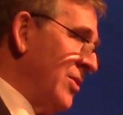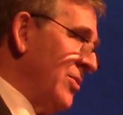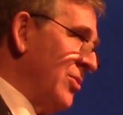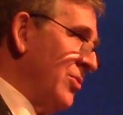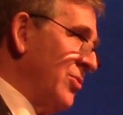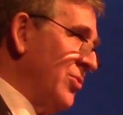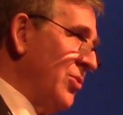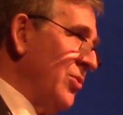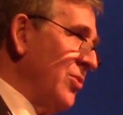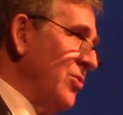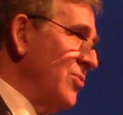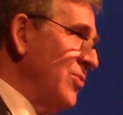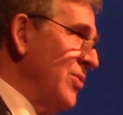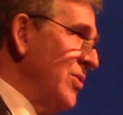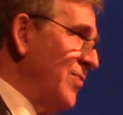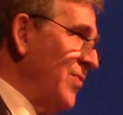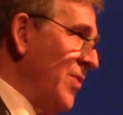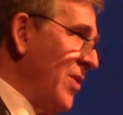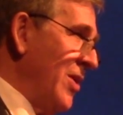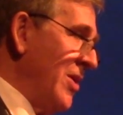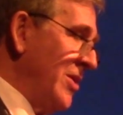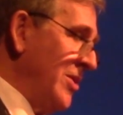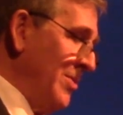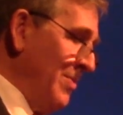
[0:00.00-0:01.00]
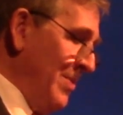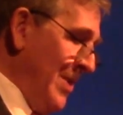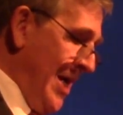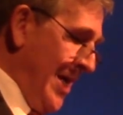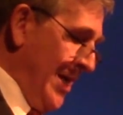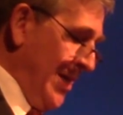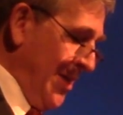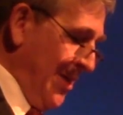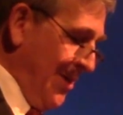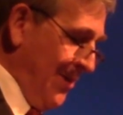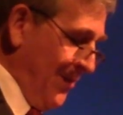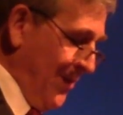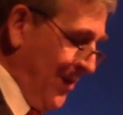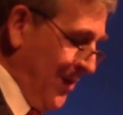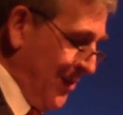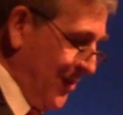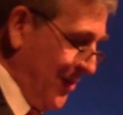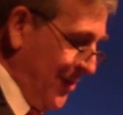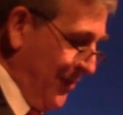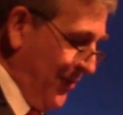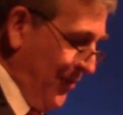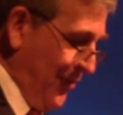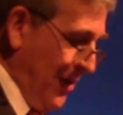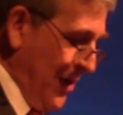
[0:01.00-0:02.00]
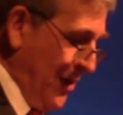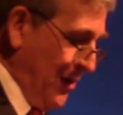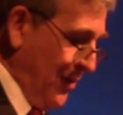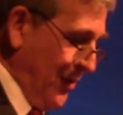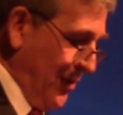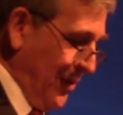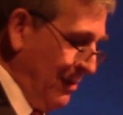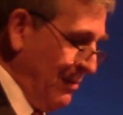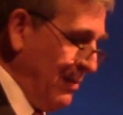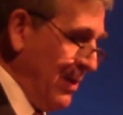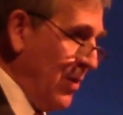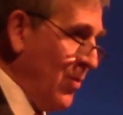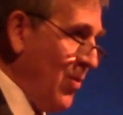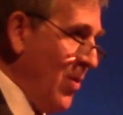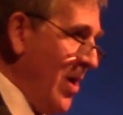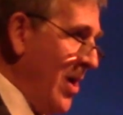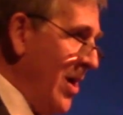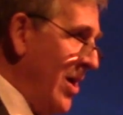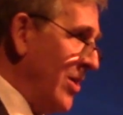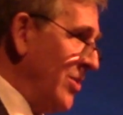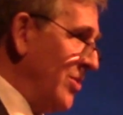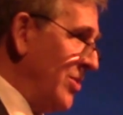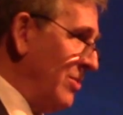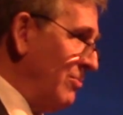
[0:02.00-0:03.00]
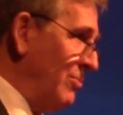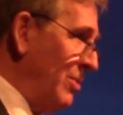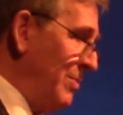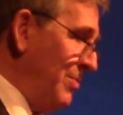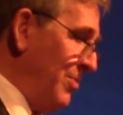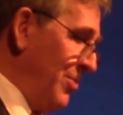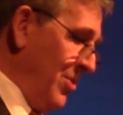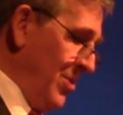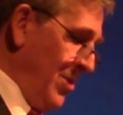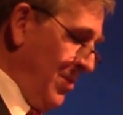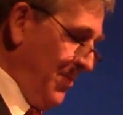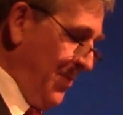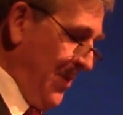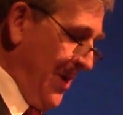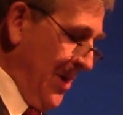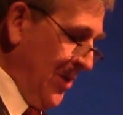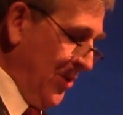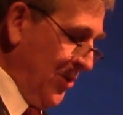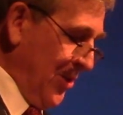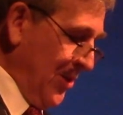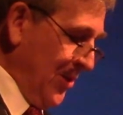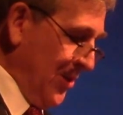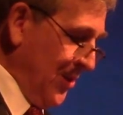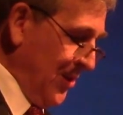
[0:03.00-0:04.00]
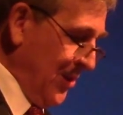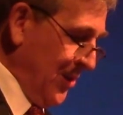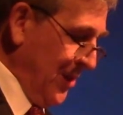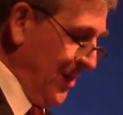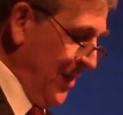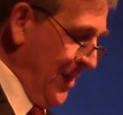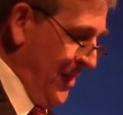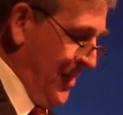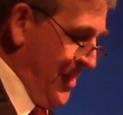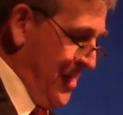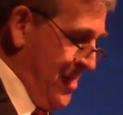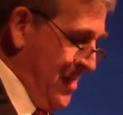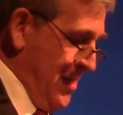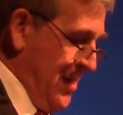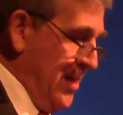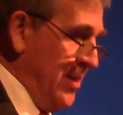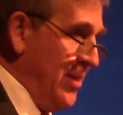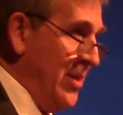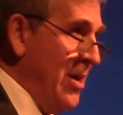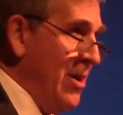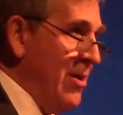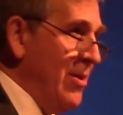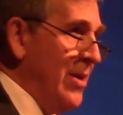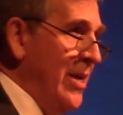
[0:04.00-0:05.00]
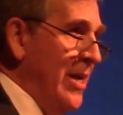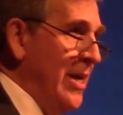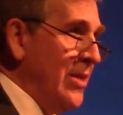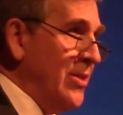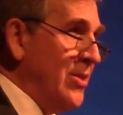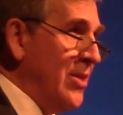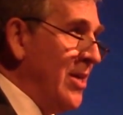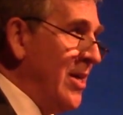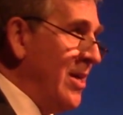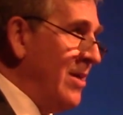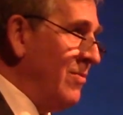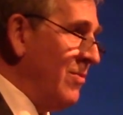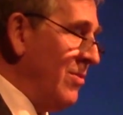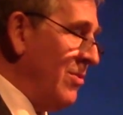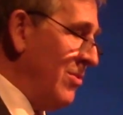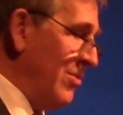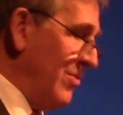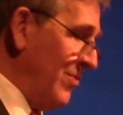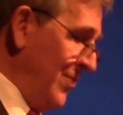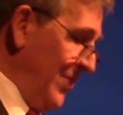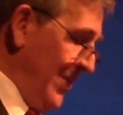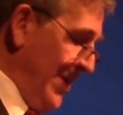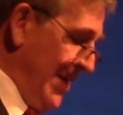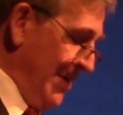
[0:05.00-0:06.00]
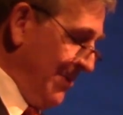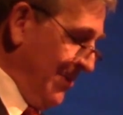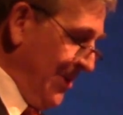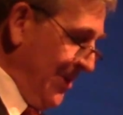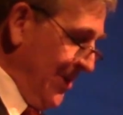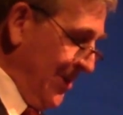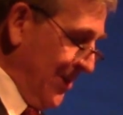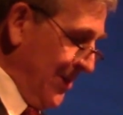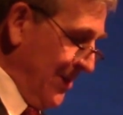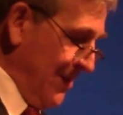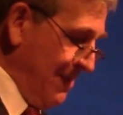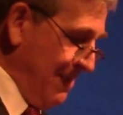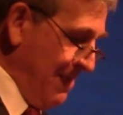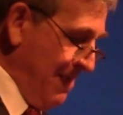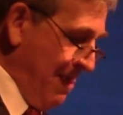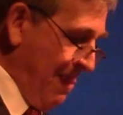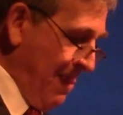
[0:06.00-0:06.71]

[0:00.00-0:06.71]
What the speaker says: So surgery is very demanding of us. It frequently requires that we put our patients and their needs ahead of our own families.